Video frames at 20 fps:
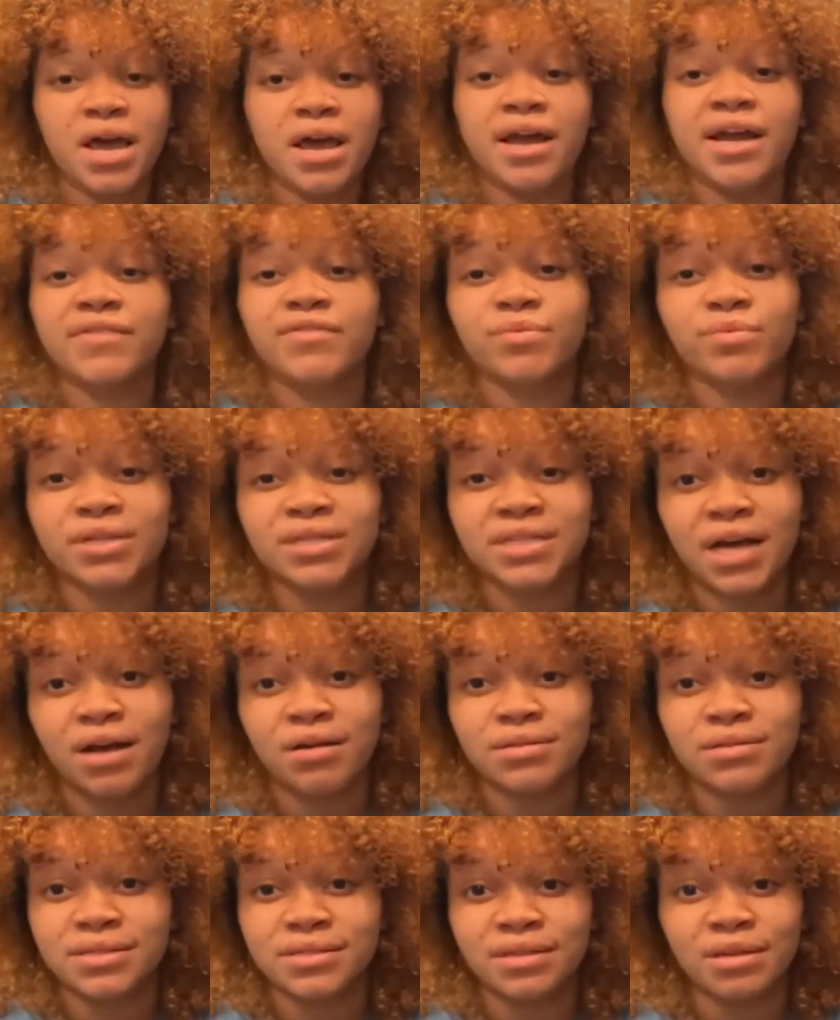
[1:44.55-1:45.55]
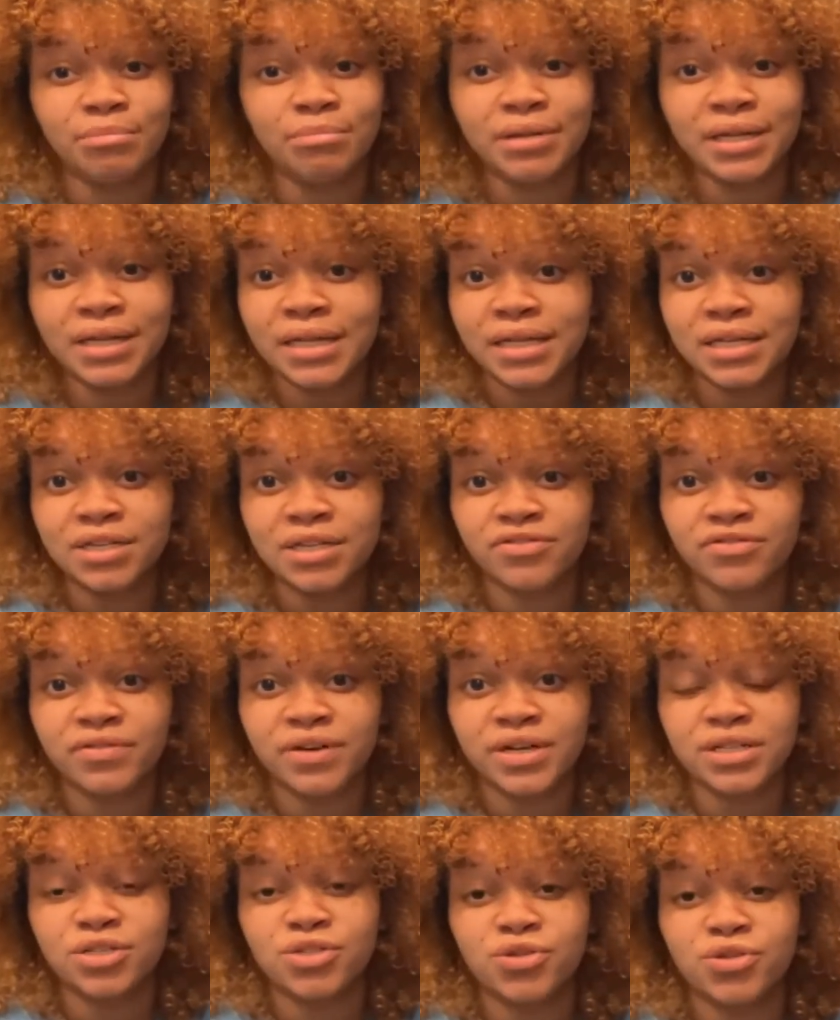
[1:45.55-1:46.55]
Everyone's house is completely
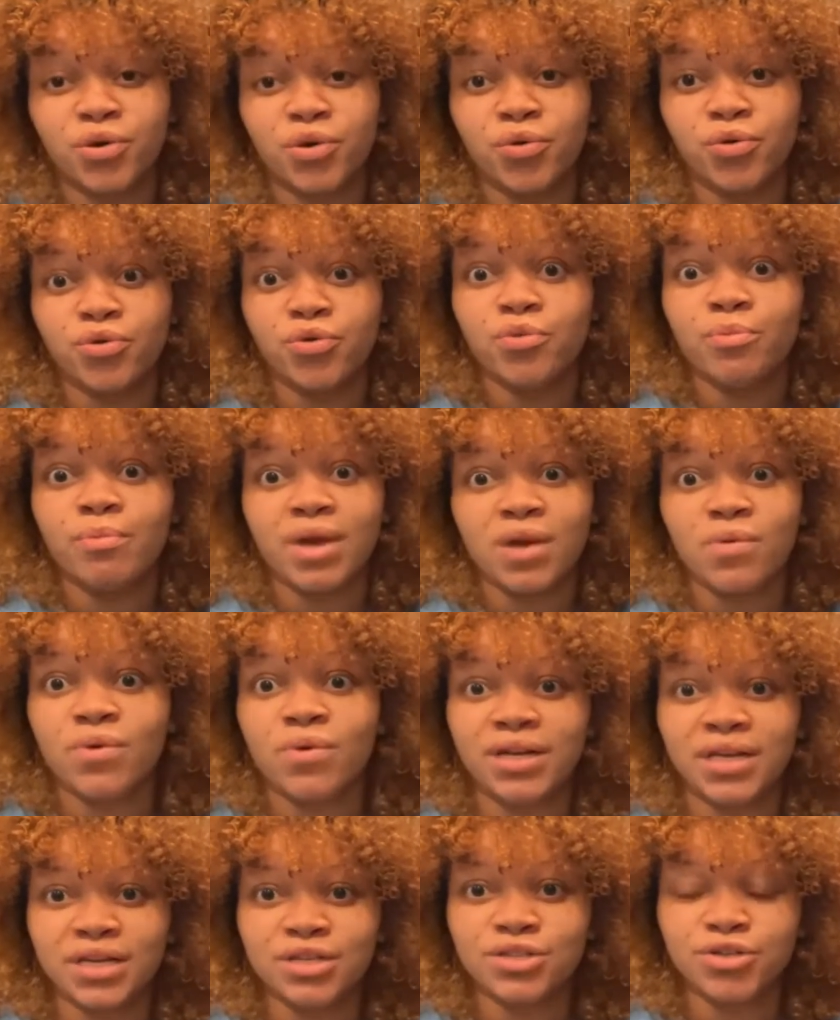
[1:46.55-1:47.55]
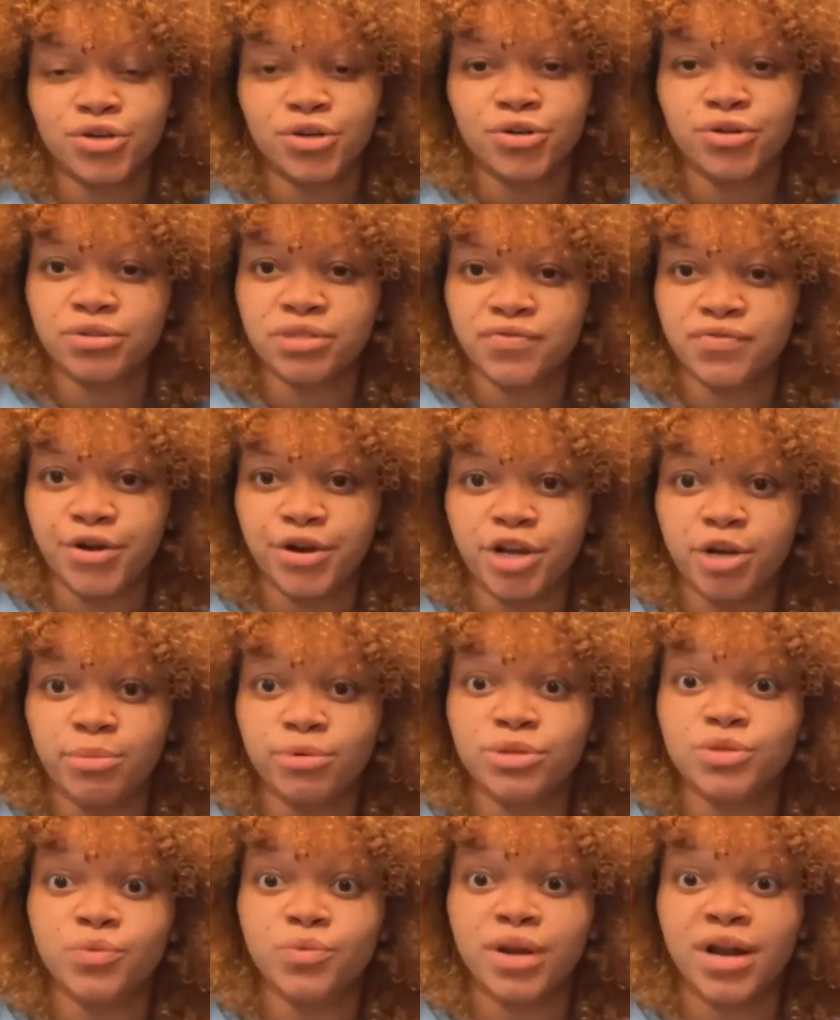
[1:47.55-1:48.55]
different, so you may want to consider those
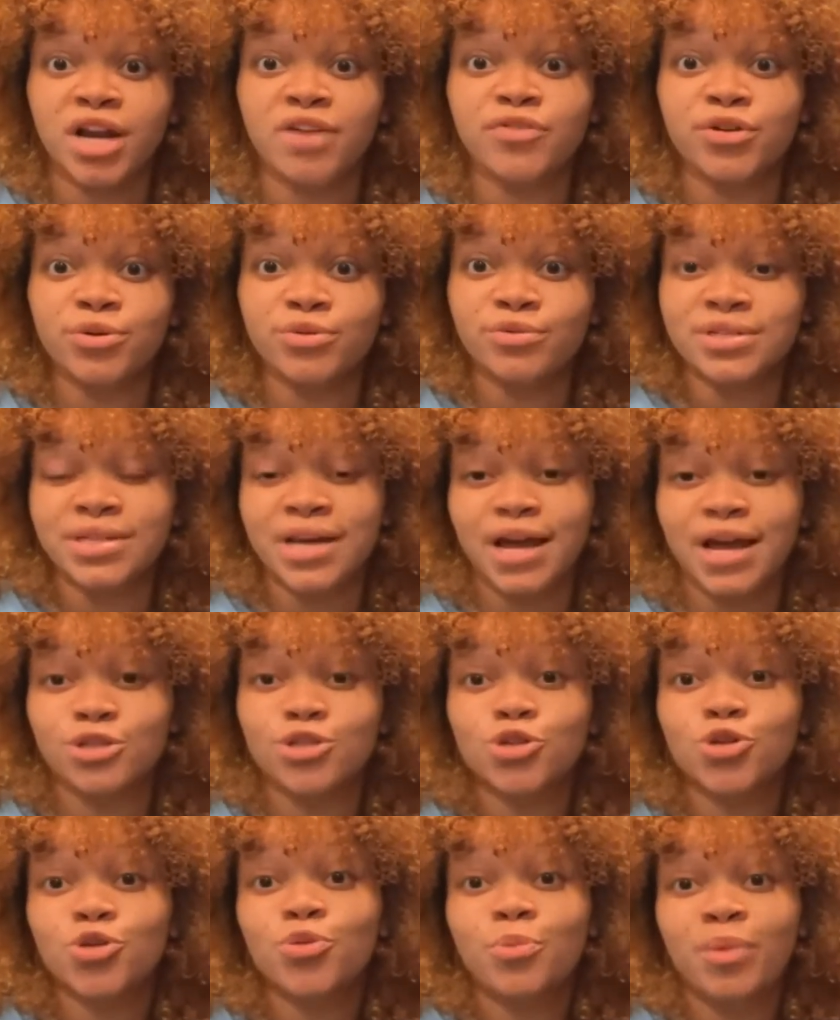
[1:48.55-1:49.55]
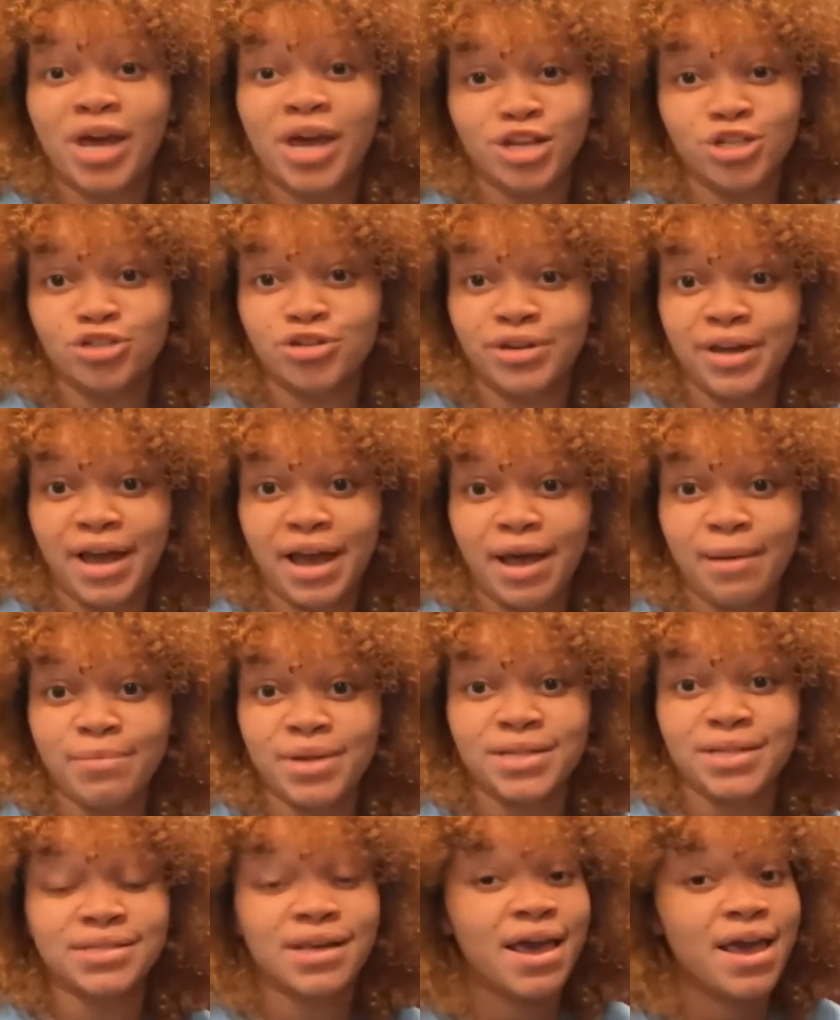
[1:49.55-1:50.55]
variables whenever you decide to paint your
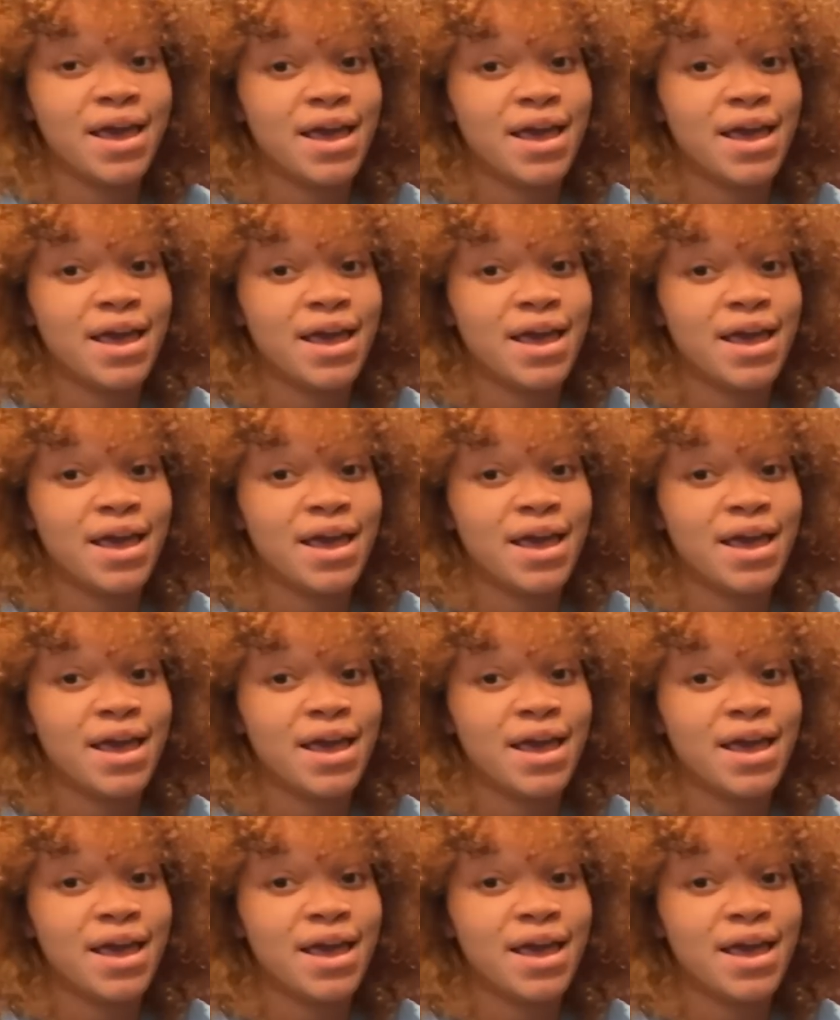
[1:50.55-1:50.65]
cabinets.